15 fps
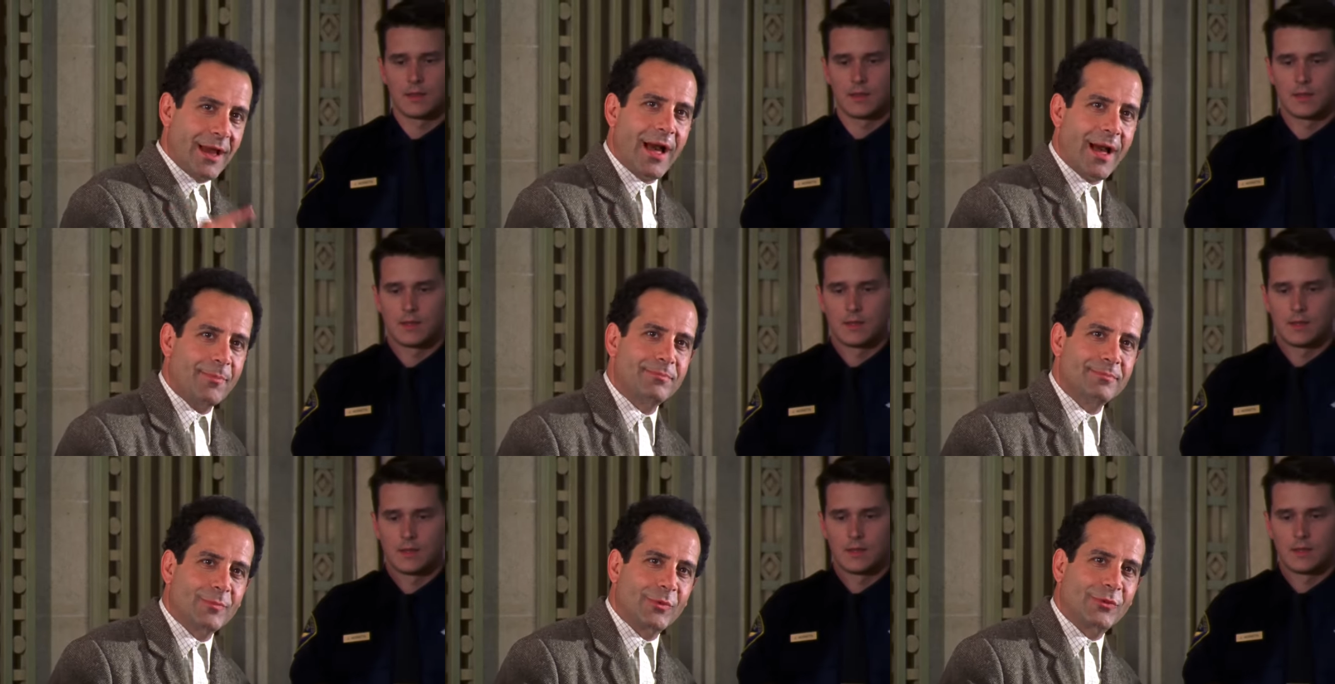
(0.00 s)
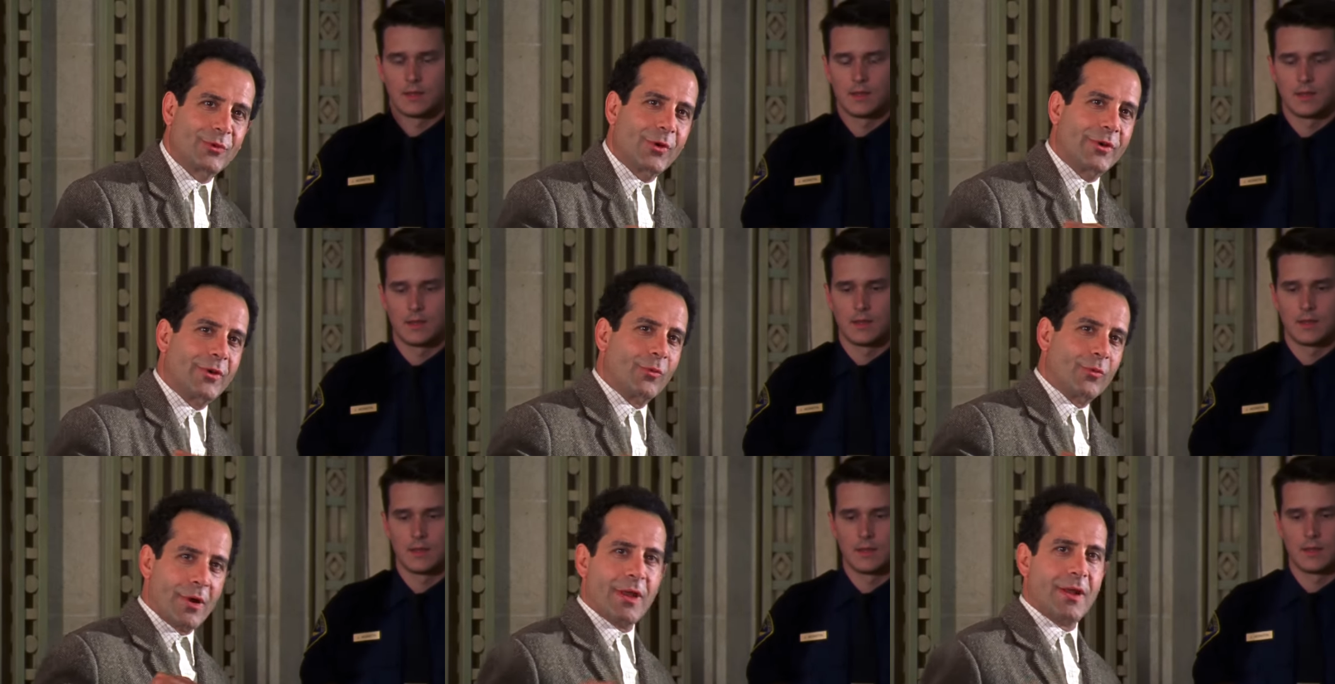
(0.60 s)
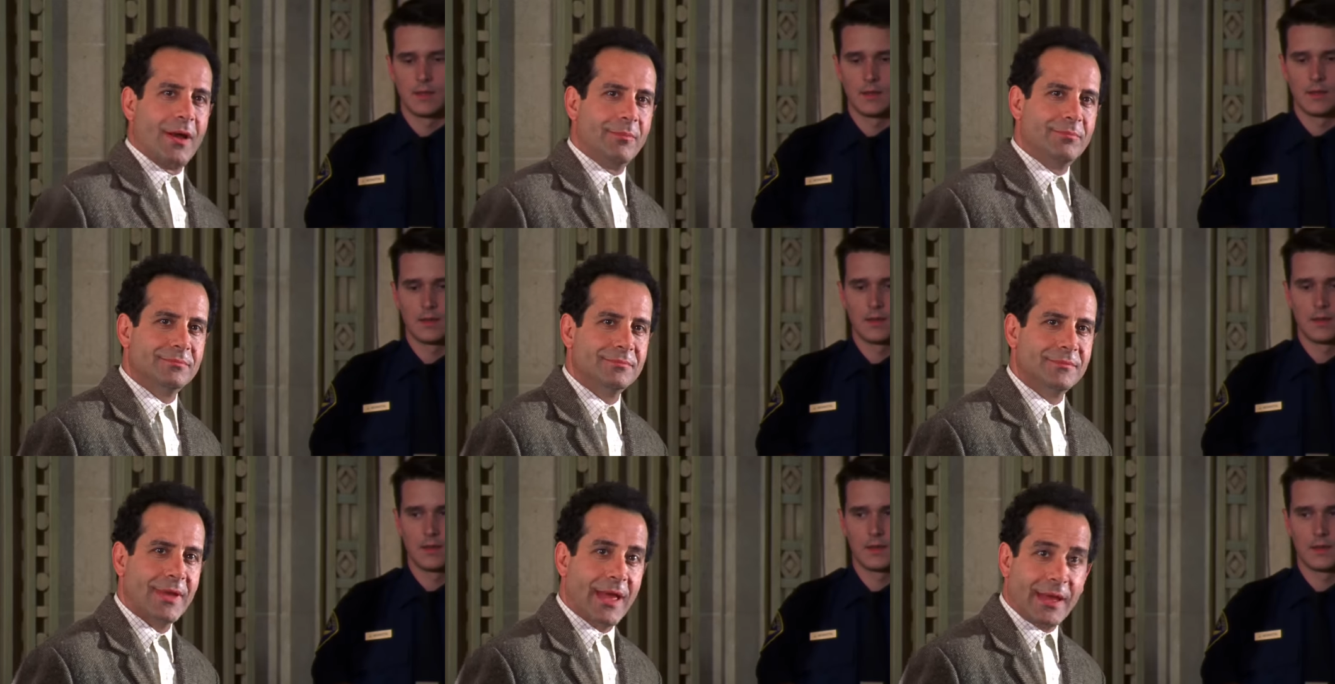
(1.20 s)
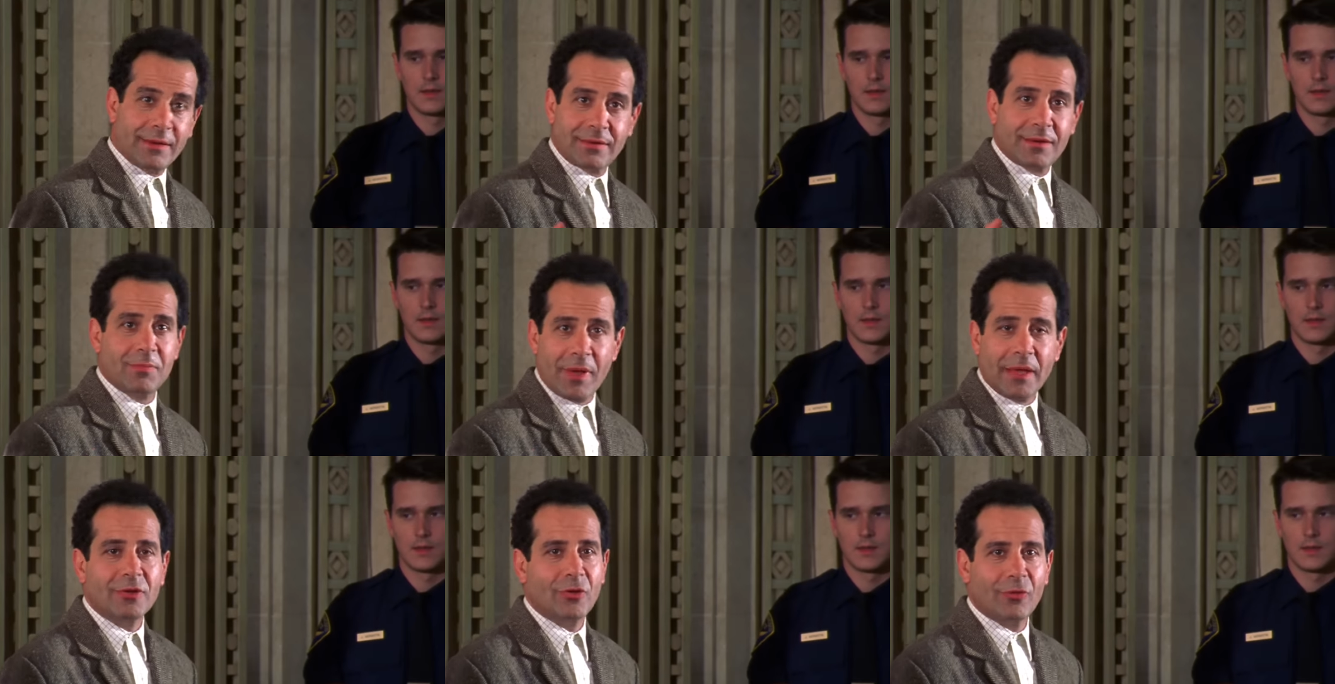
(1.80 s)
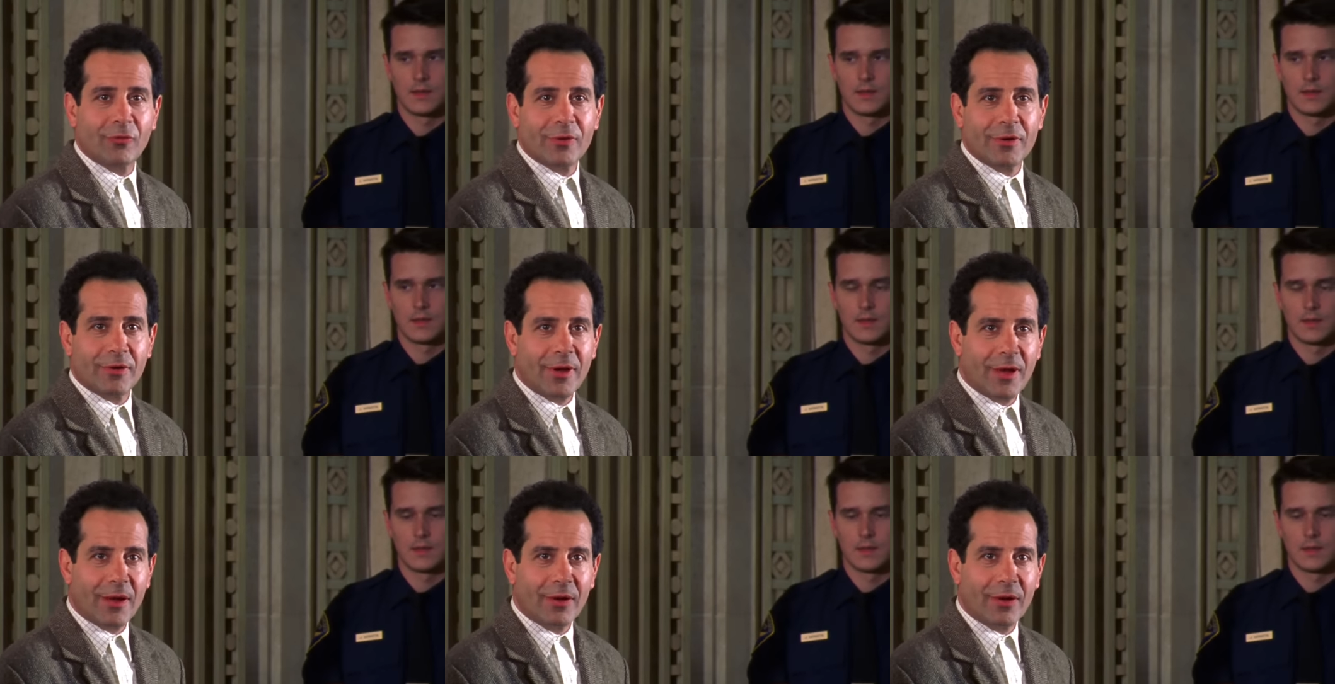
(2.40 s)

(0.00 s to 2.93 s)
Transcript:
Speaker 1: cop was going to run up and commend you for your